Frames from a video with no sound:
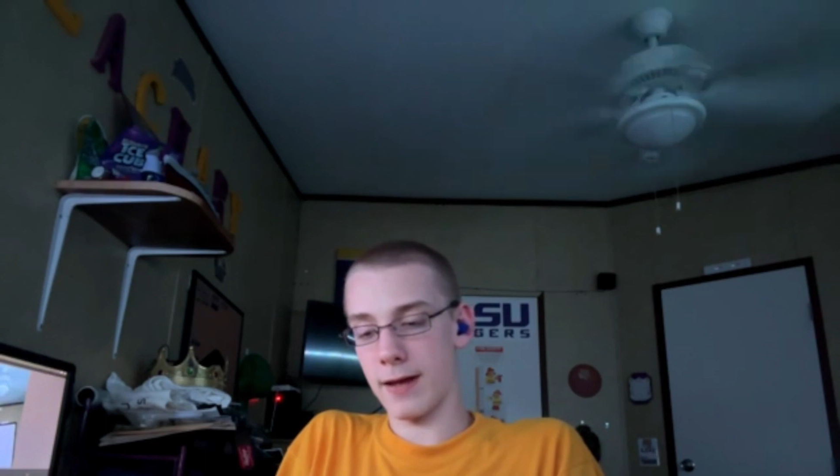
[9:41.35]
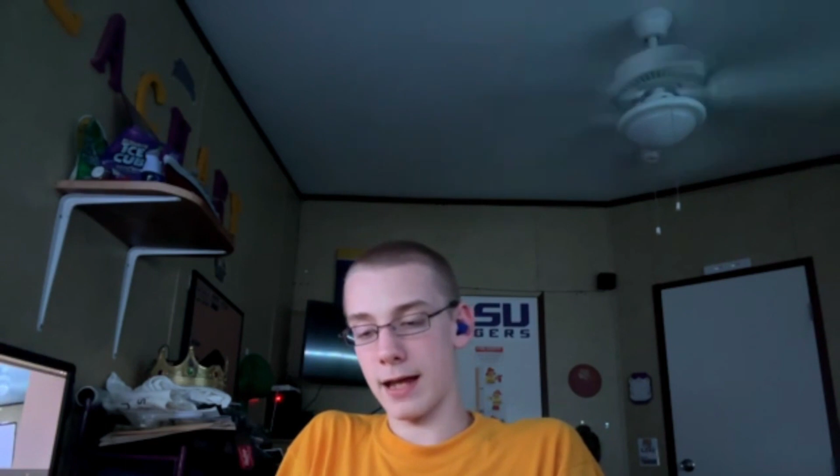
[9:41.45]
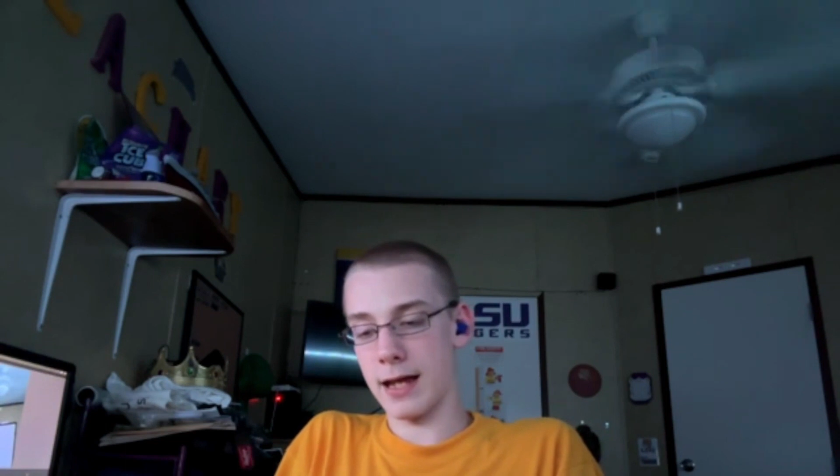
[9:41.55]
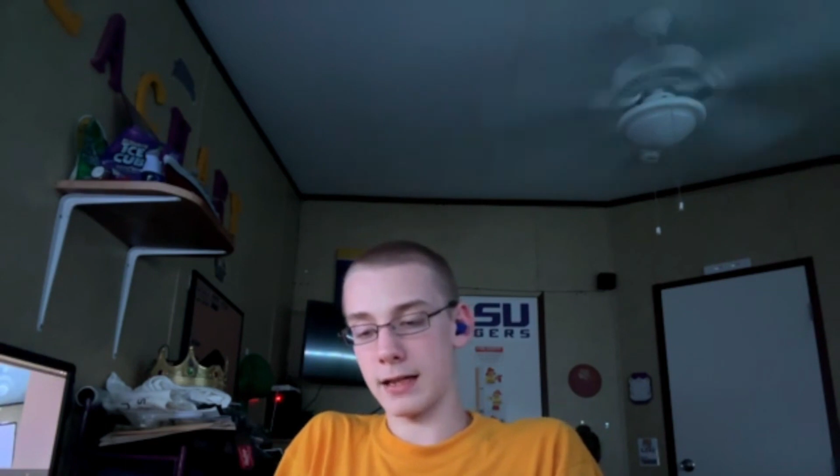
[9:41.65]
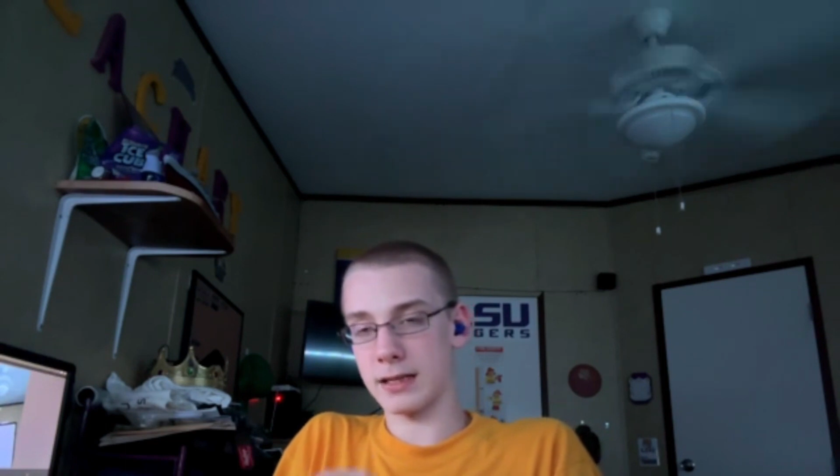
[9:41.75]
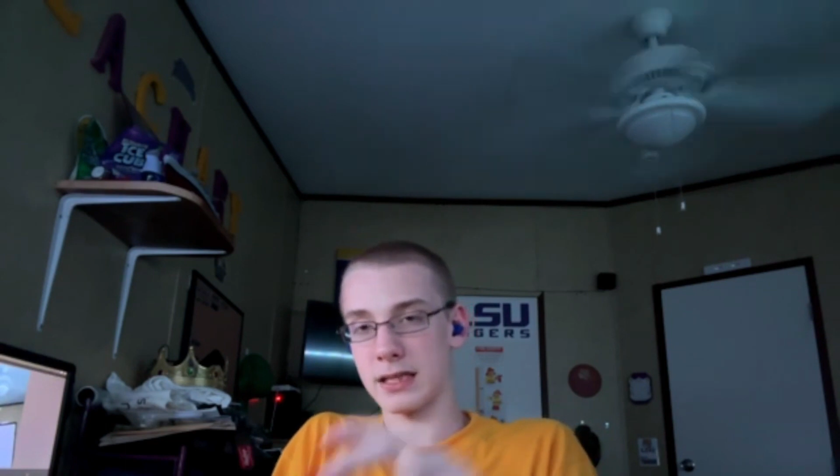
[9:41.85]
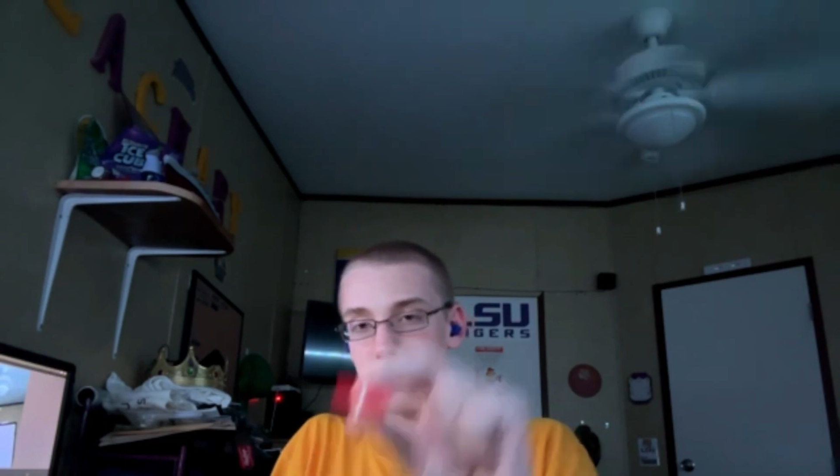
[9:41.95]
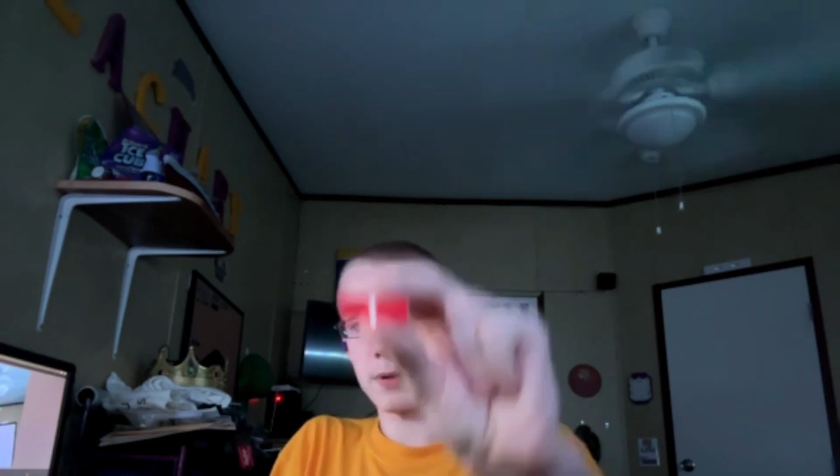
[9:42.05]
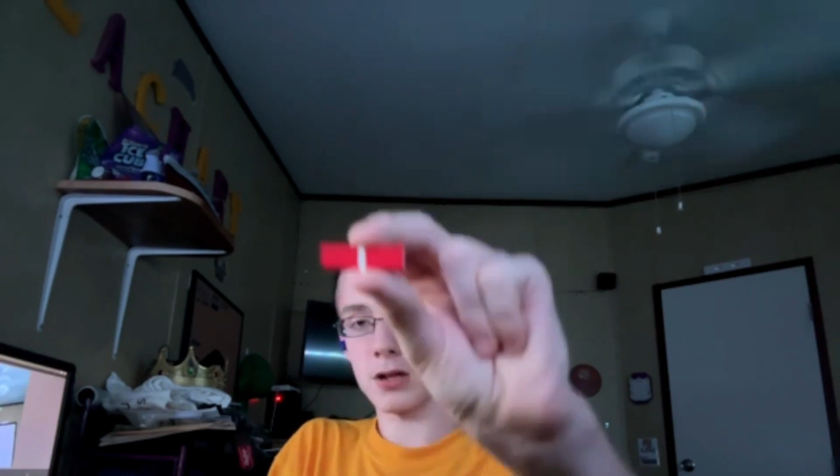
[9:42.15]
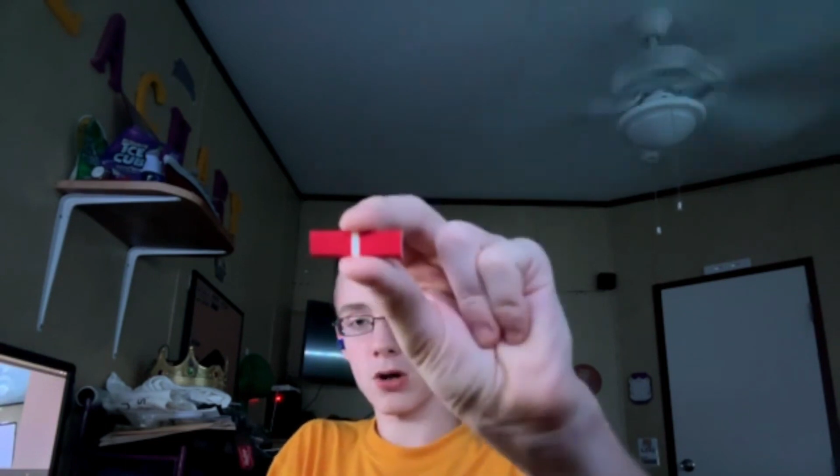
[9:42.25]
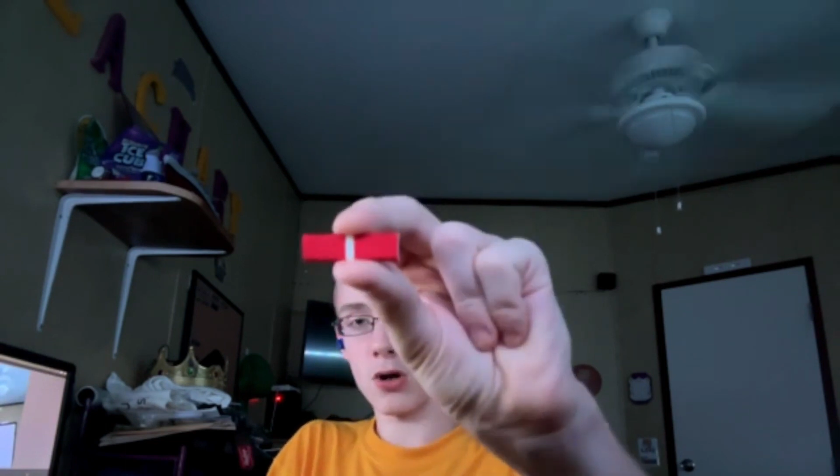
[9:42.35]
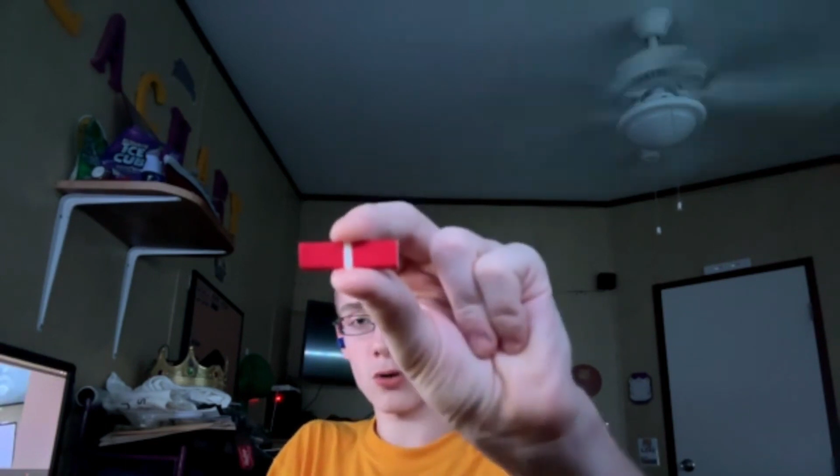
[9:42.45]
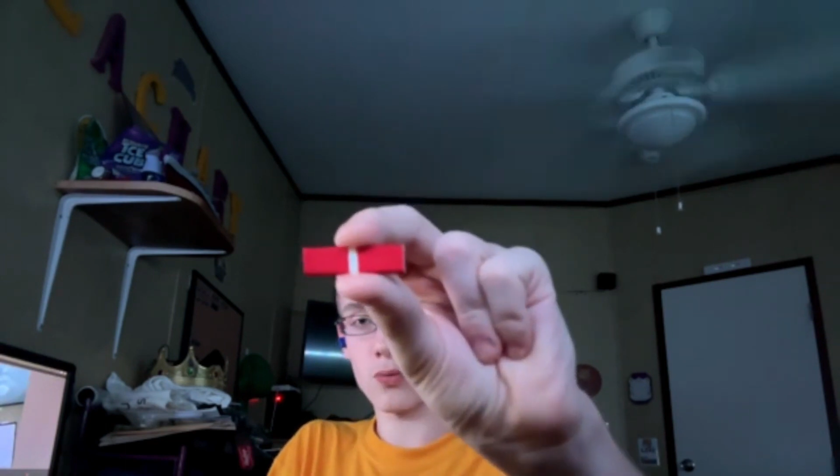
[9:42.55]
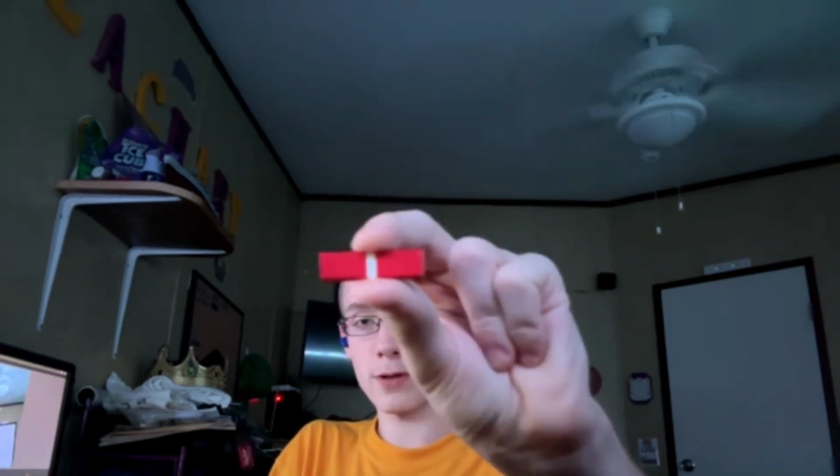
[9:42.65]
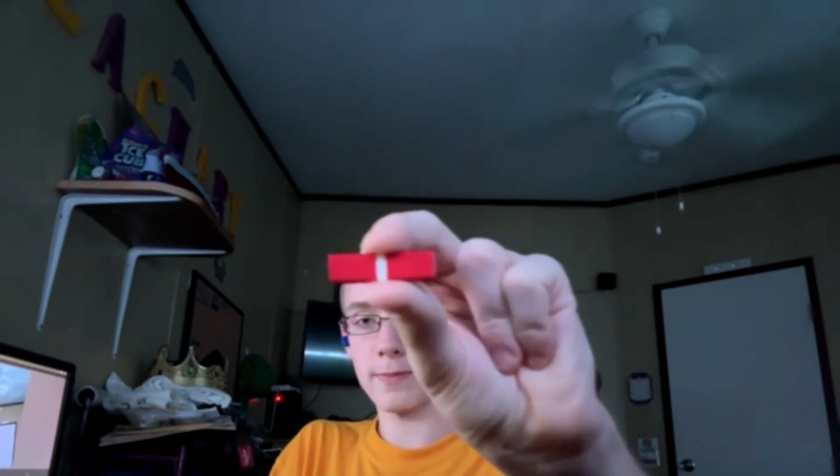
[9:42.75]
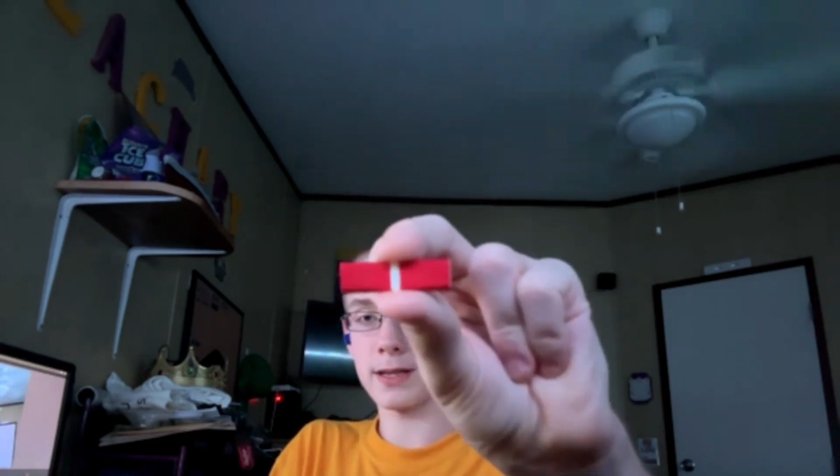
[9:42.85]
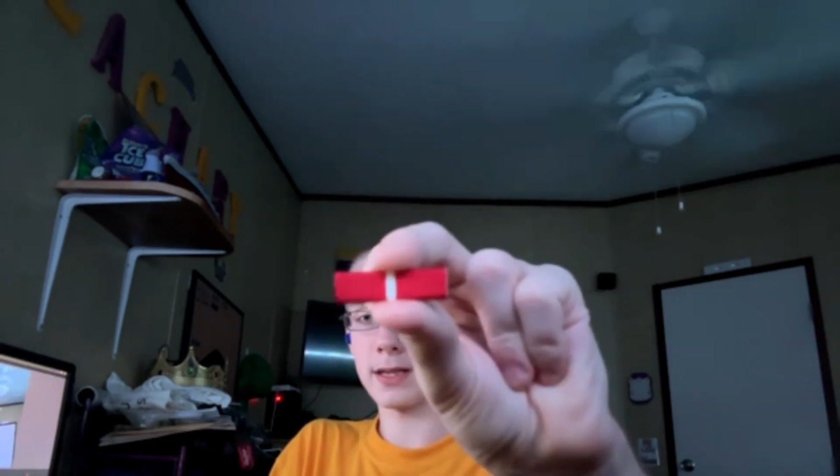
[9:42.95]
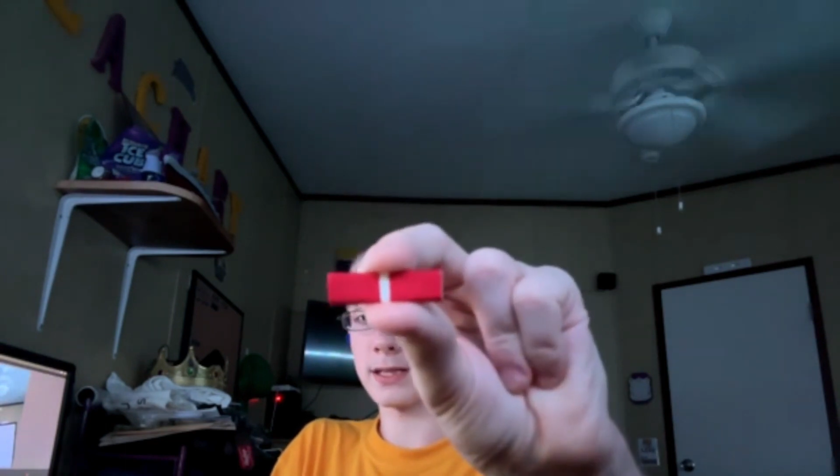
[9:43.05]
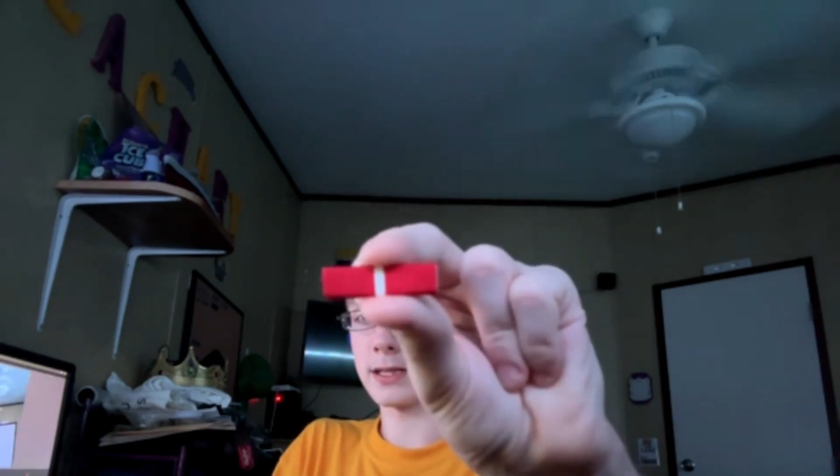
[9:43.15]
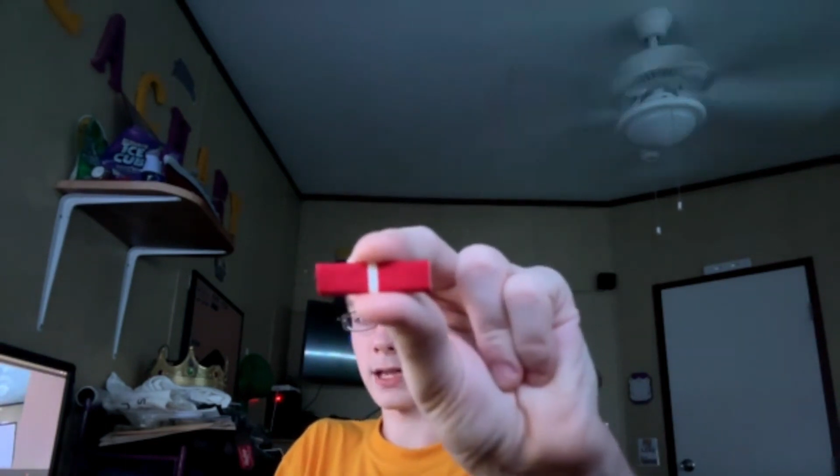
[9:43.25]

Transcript: a CPR ribbon. This is